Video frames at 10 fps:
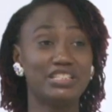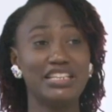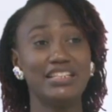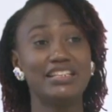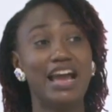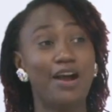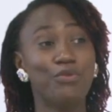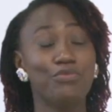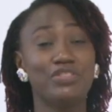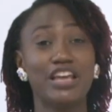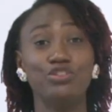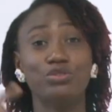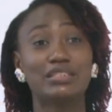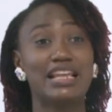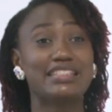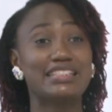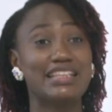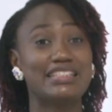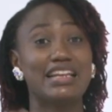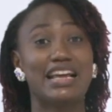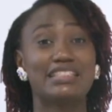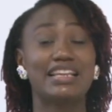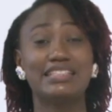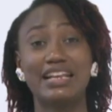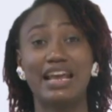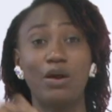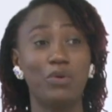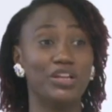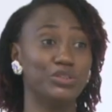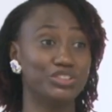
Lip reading: now the uselessness that has entered our world